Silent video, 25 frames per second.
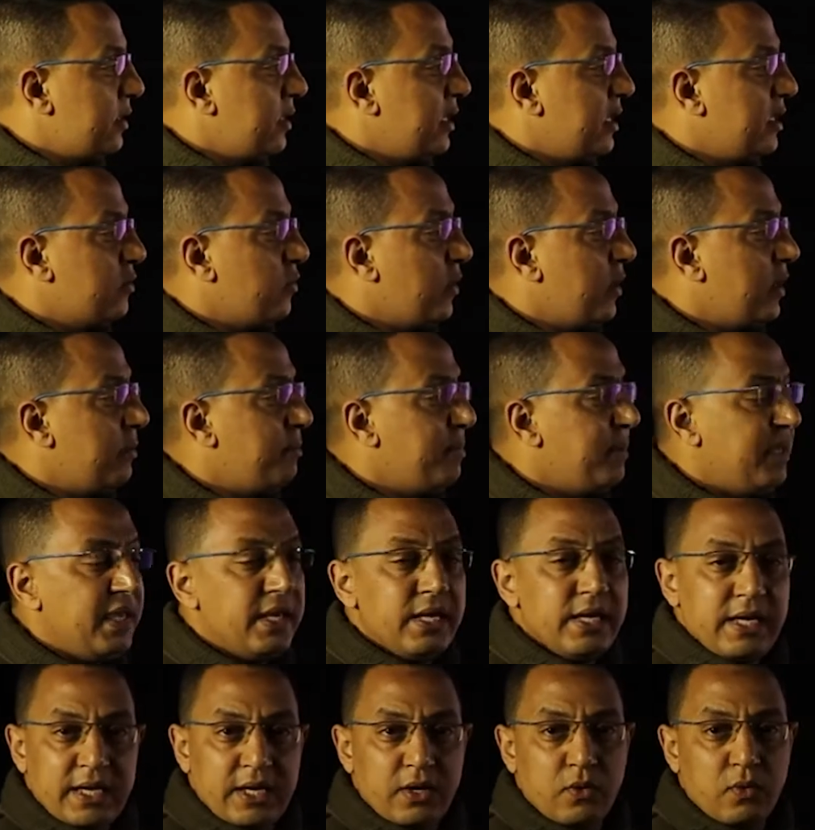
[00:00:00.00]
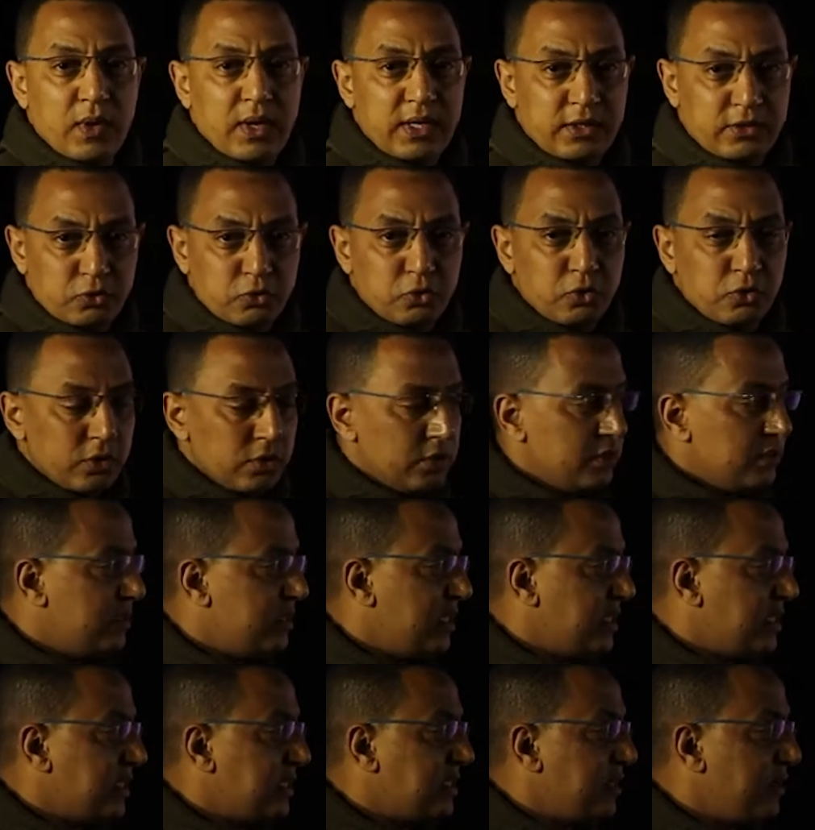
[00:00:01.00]
It will be equal 2.
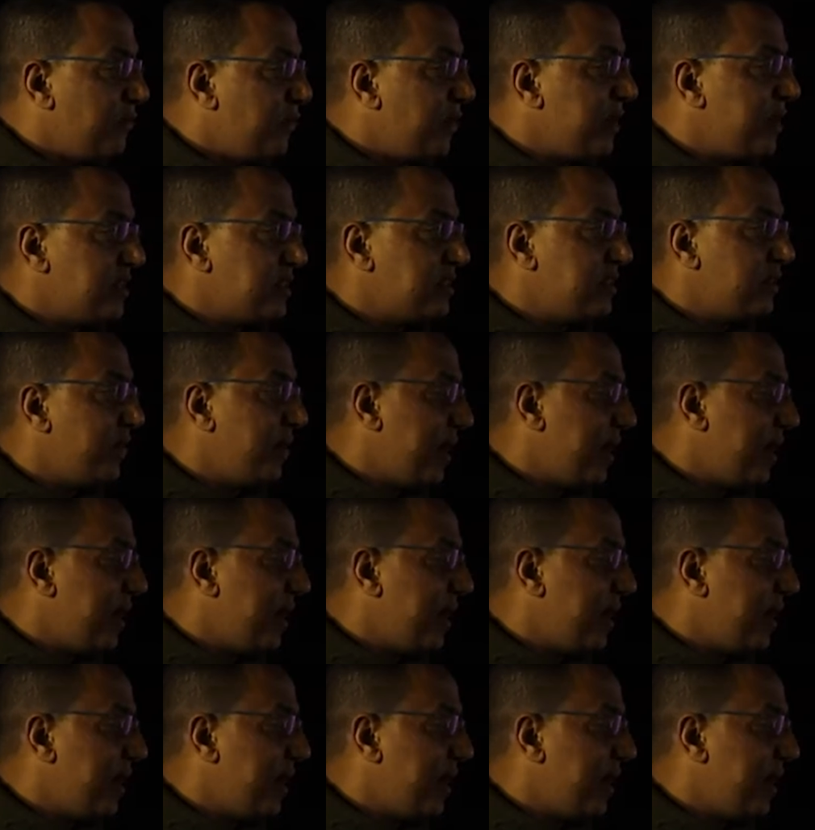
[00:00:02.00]
This is the first